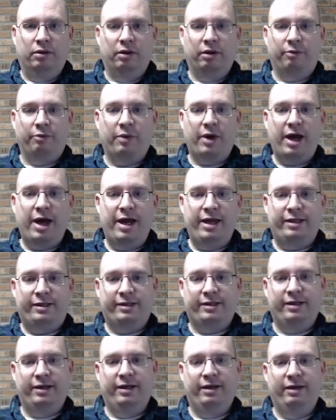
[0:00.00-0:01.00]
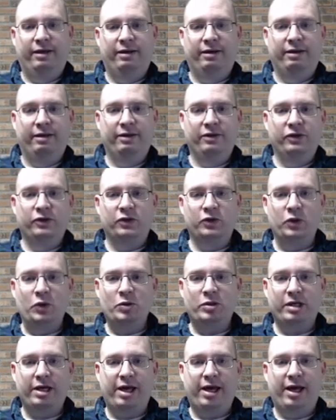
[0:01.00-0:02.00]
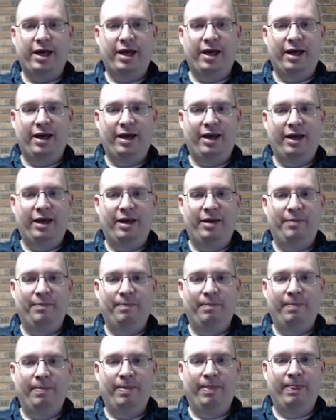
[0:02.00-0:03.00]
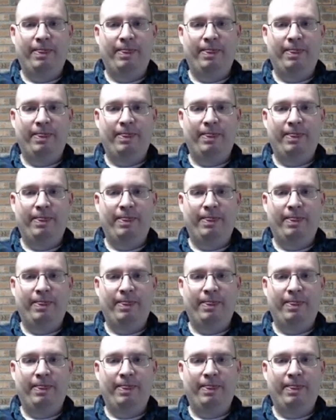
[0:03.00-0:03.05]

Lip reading: All right, zoo time.